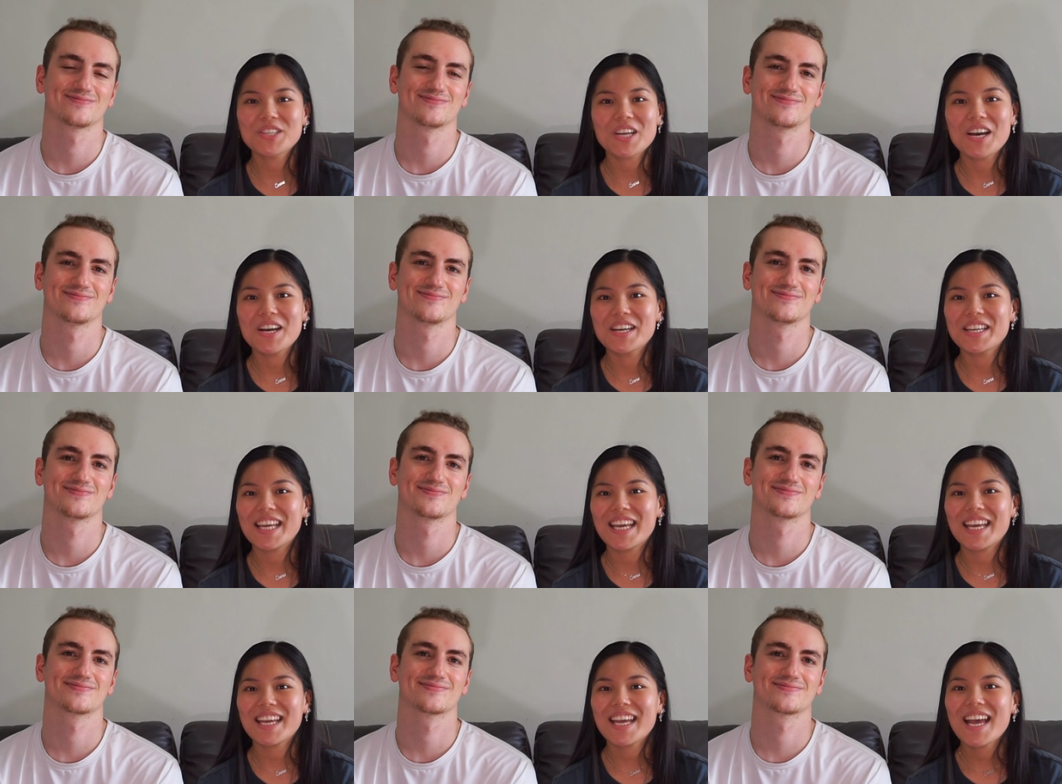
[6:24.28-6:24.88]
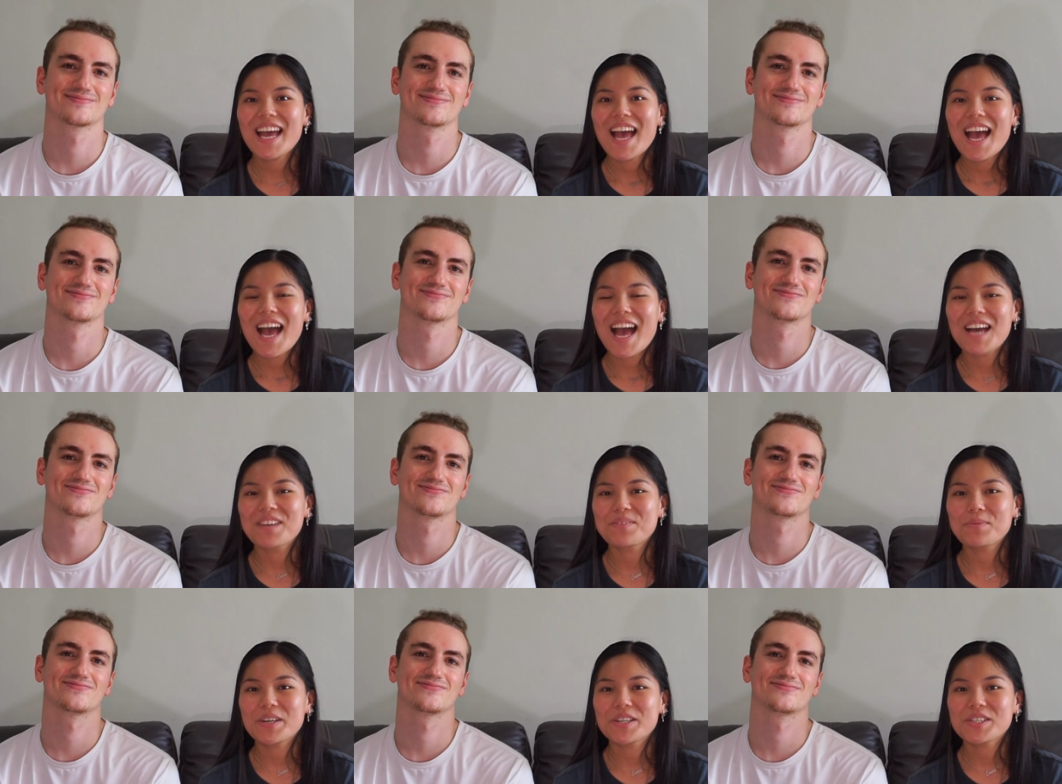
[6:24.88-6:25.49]
Speaker 1: journey,
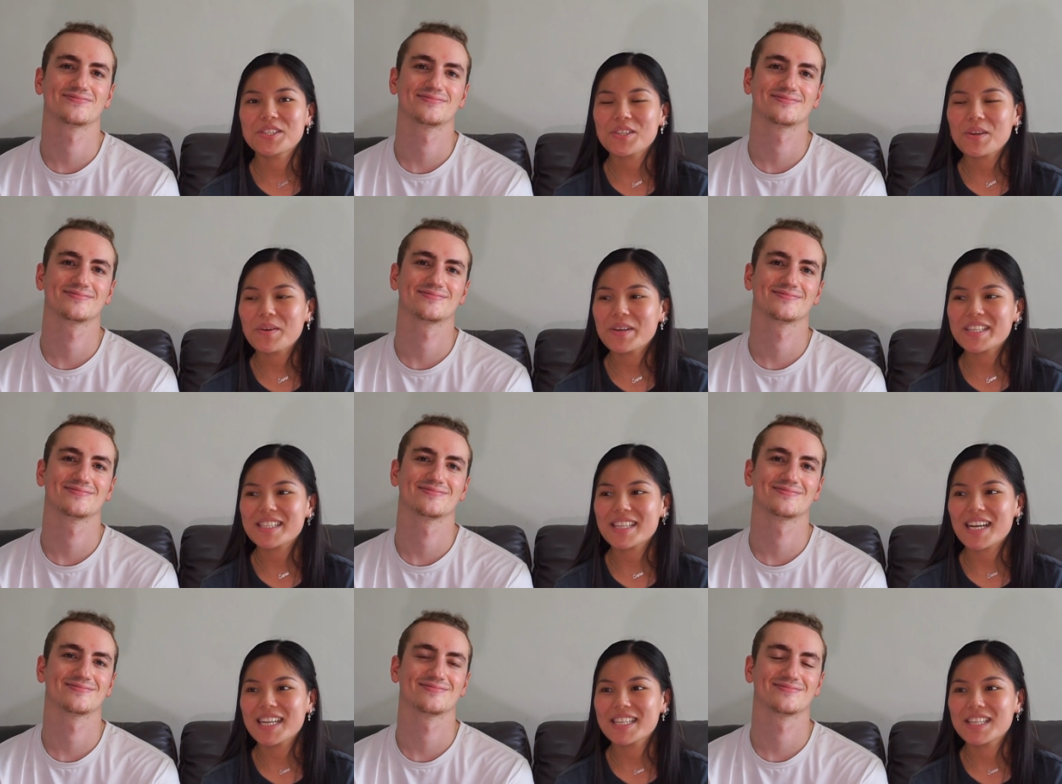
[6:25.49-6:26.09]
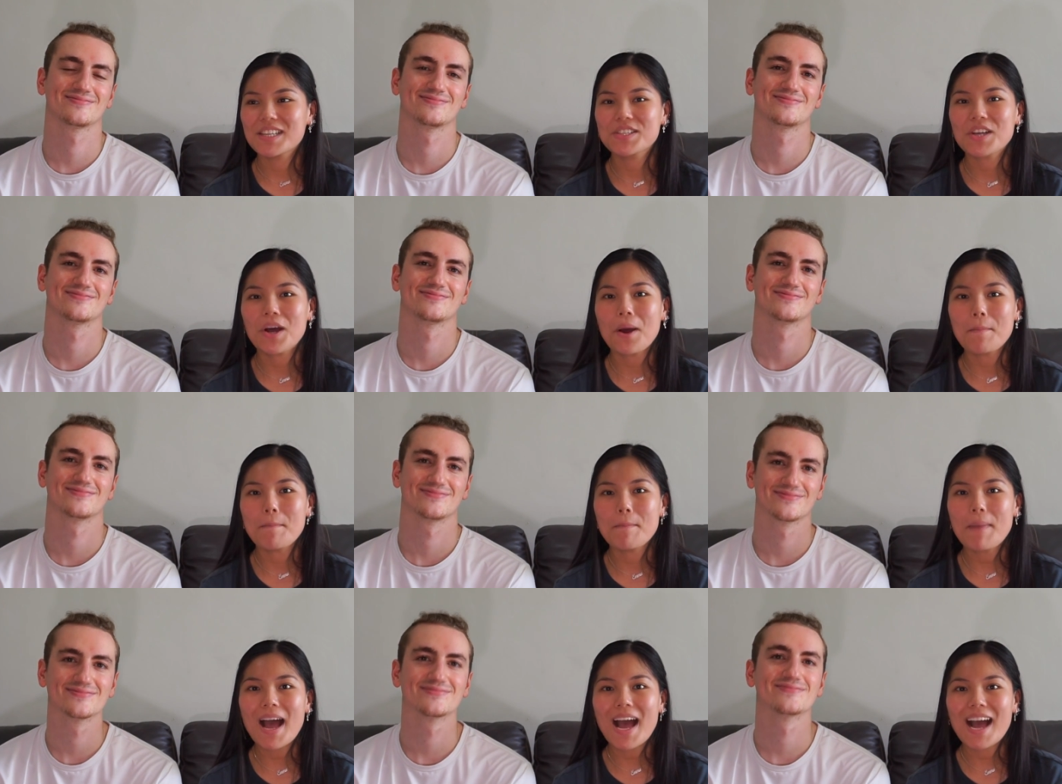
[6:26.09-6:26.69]
and we're so excited to
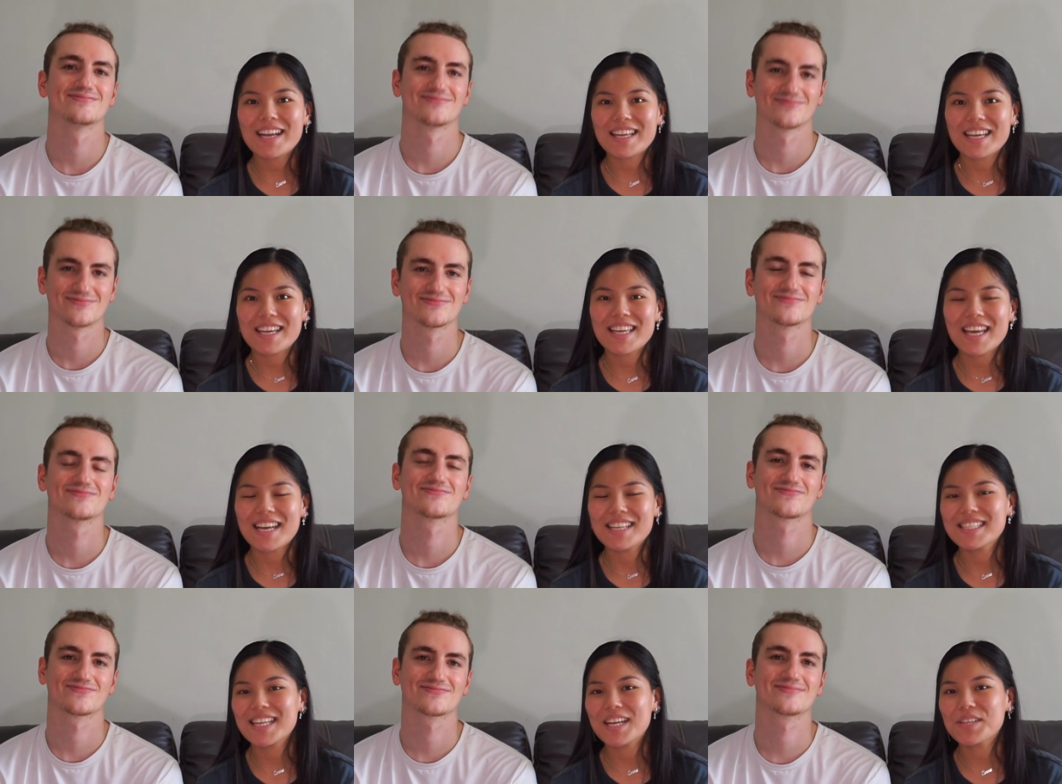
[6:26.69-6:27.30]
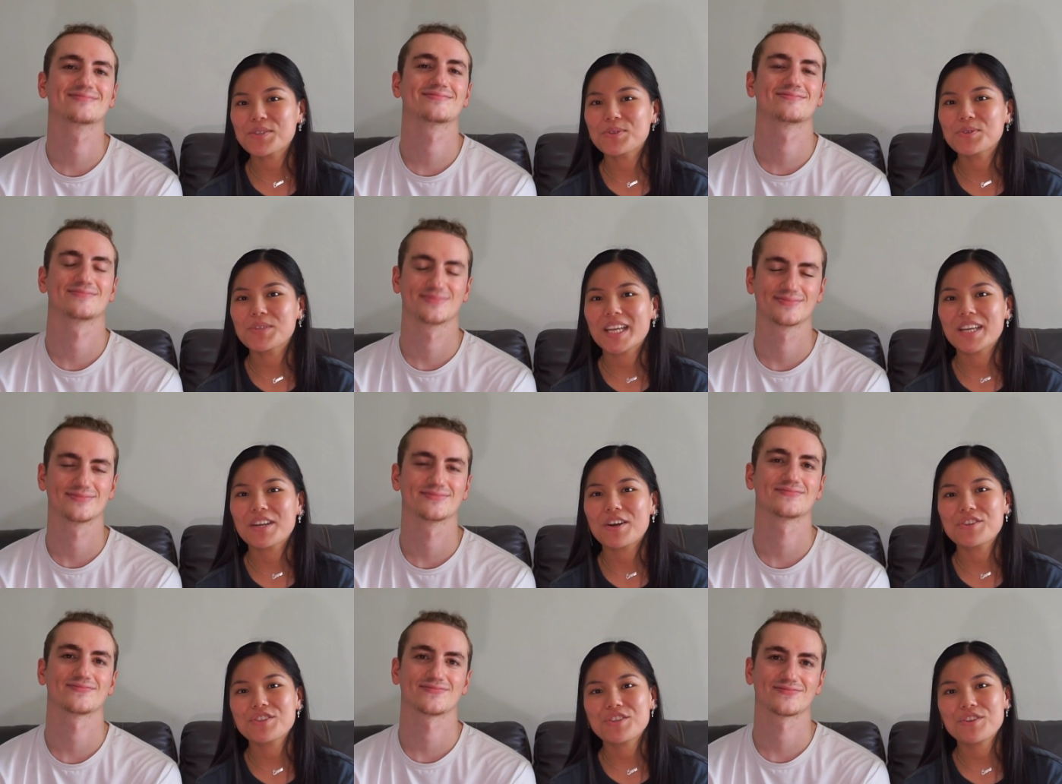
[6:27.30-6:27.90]
unpack and get settled
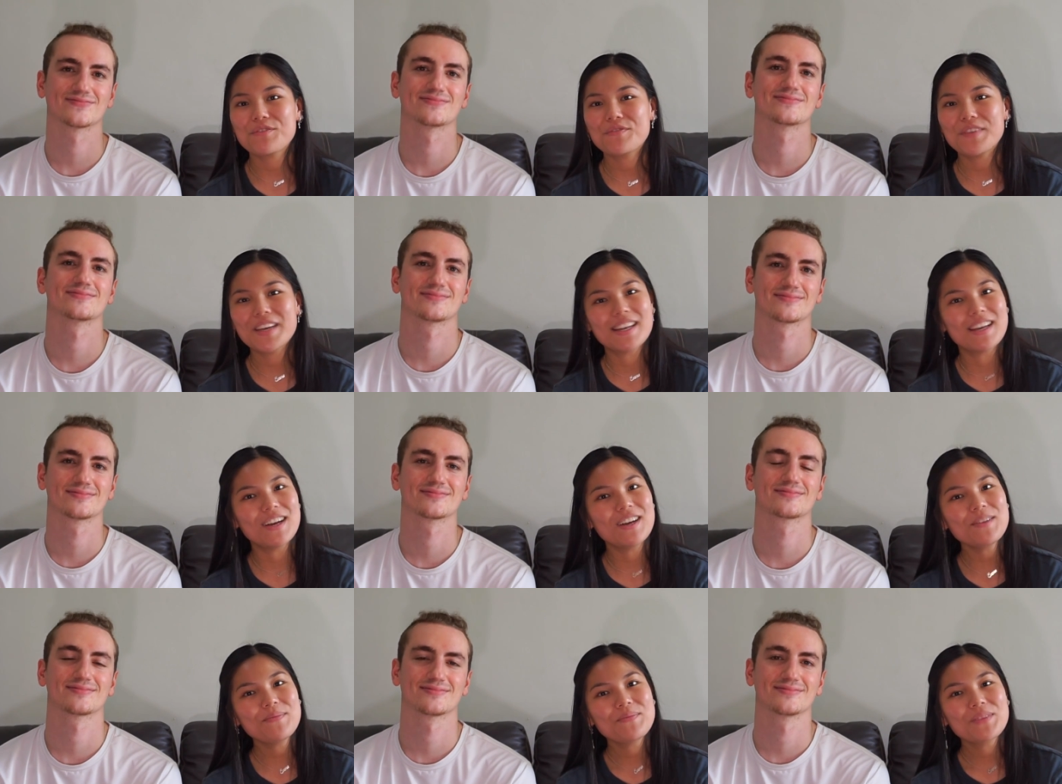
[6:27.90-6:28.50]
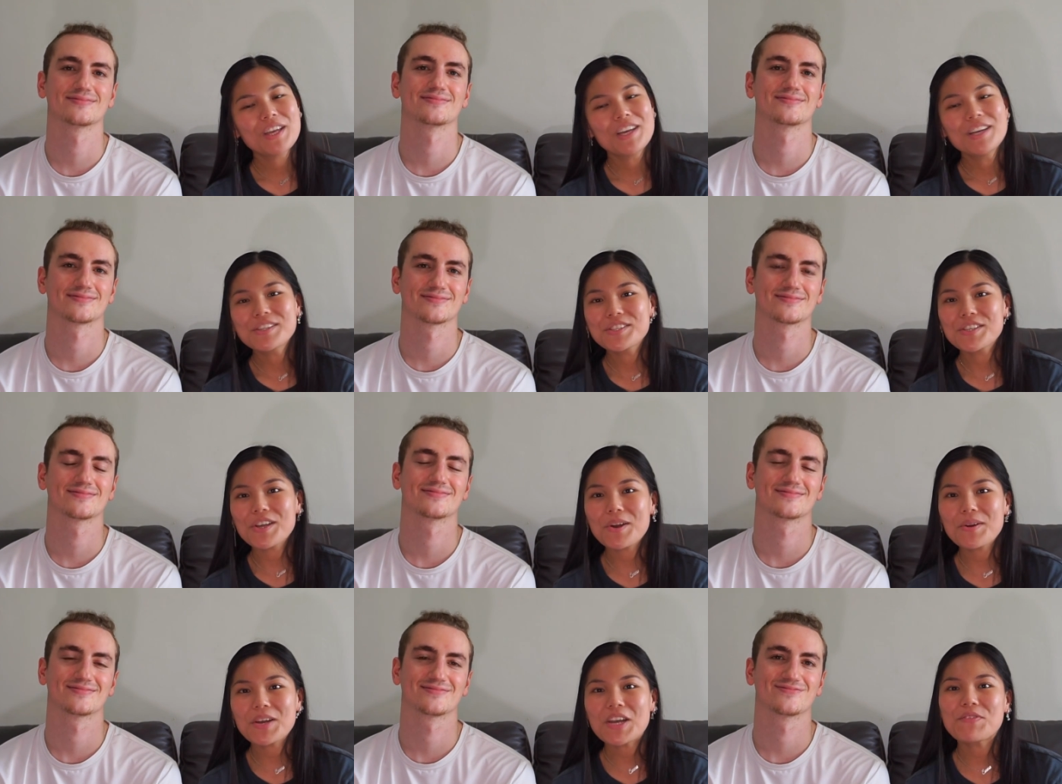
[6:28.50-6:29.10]
in our new villa.
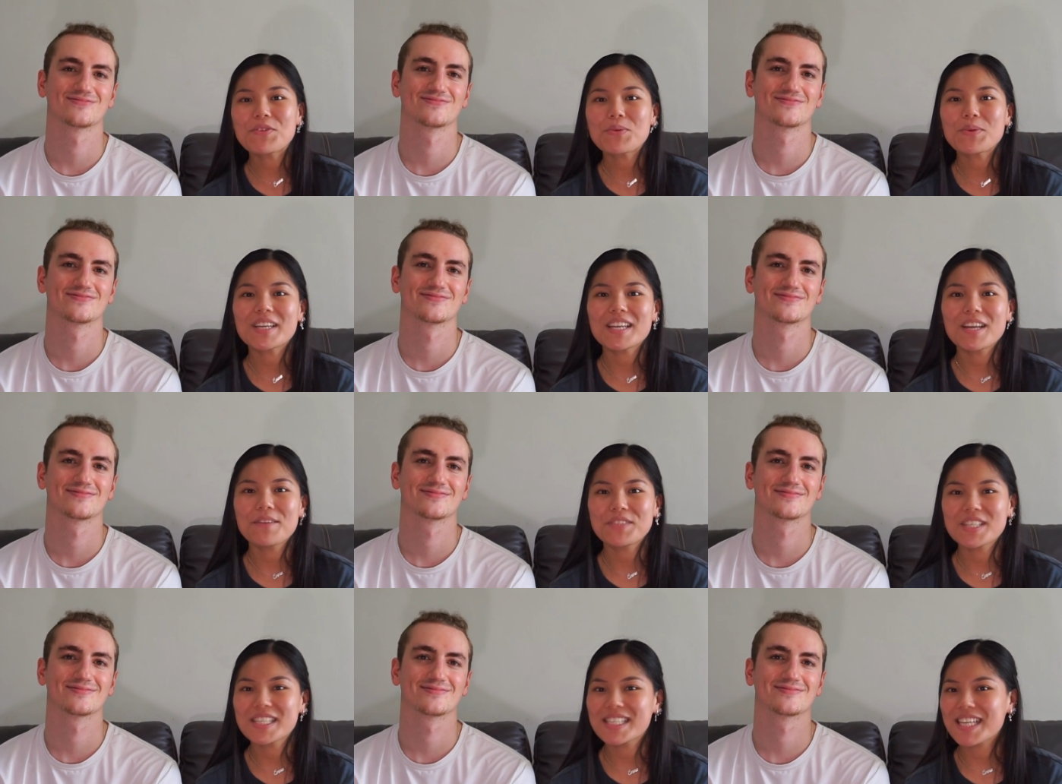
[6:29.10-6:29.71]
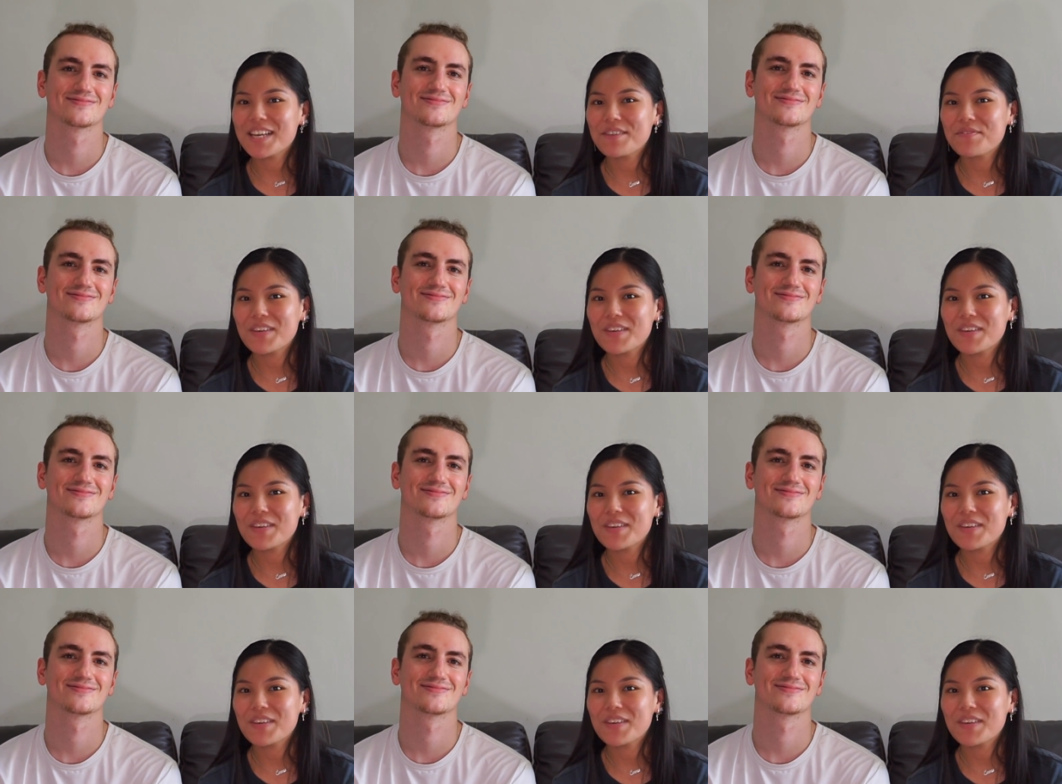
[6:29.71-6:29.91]
So if you would love to see a